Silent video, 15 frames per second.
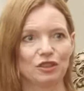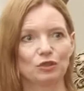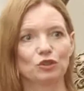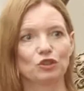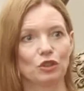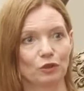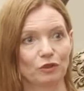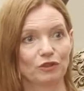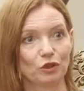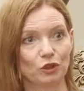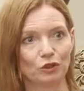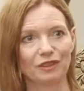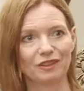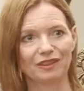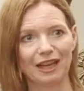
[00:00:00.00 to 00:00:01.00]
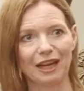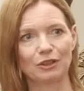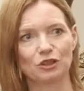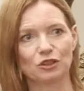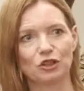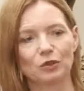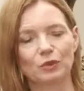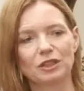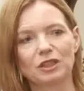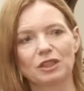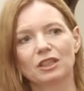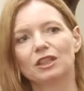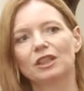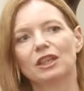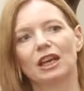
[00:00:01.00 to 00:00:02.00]
to show students how to do it.
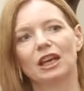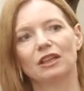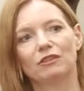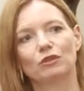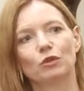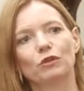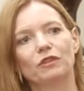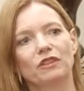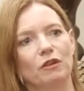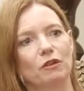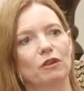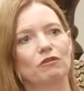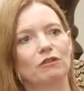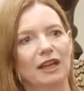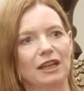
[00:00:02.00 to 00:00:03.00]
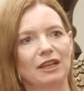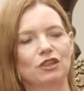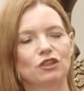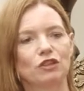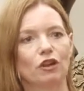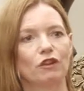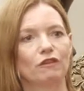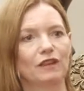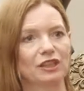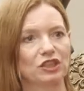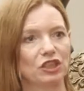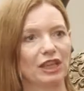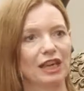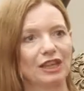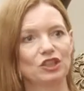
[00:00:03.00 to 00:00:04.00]
And of course, there are a range of
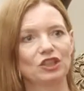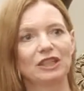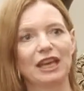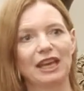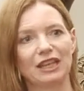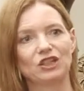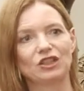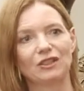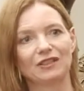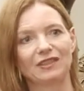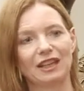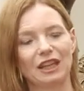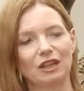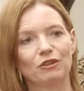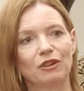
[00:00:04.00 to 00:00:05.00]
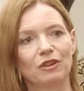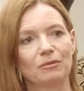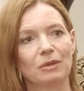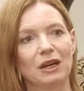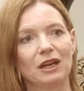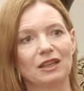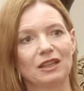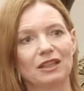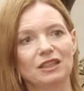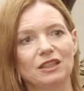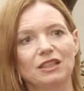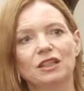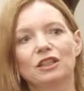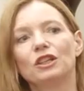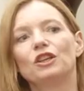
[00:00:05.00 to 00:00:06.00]
education agents here in the market
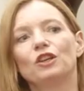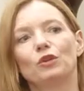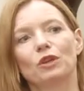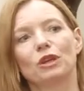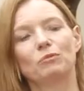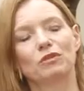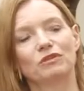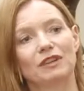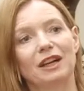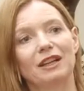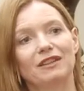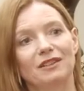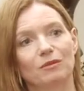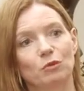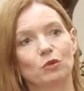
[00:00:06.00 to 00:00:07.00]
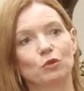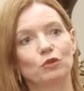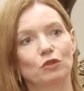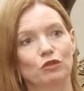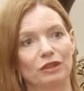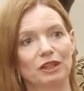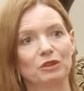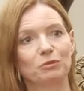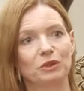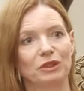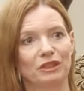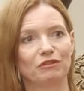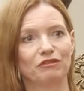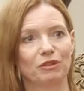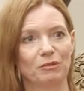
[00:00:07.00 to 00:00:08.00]
who can provide some good, credible
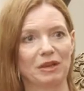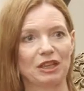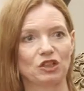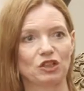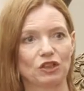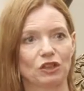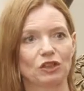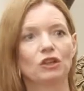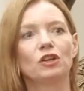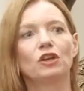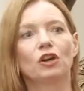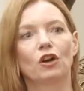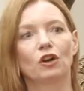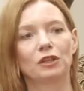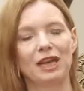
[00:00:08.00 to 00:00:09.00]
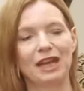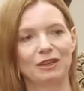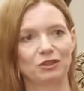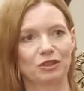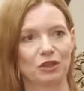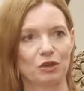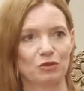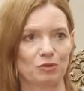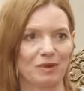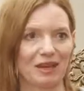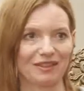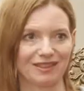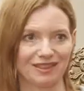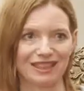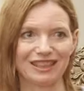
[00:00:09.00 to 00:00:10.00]
information on how to go
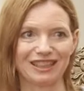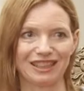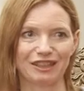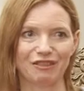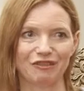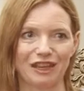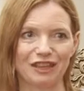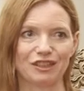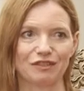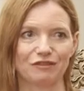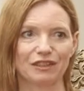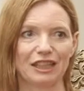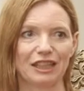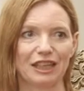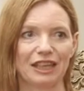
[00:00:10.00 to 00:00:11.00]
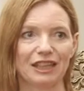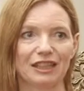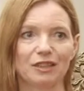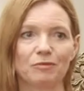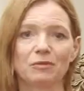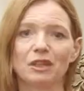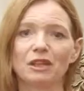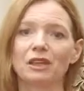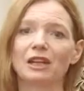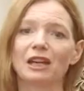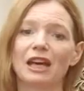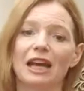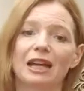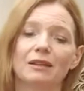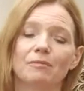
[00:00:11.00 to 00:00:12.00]
about studying effectively here.
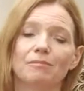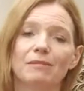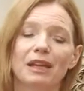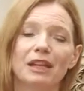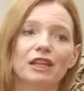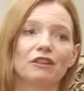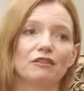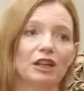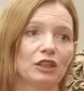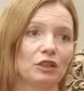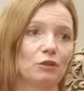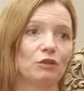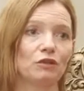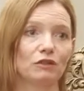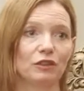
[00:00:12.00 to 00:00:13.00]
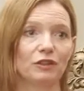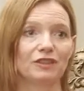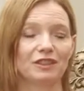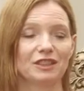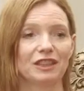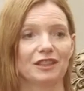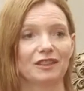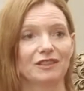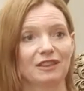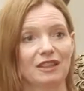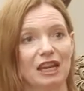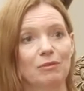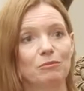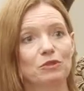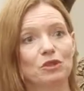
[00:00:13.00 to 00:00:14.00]
And many of our universities
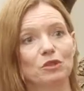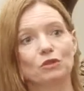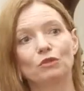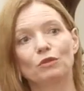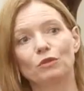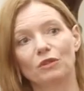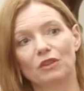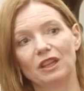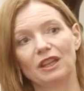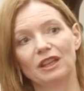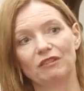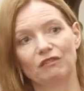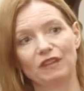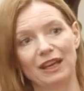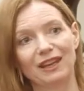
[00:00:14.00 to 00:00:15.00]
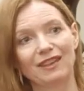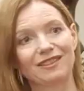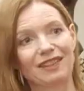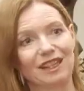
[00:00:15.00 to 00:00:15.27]
come to the fairs,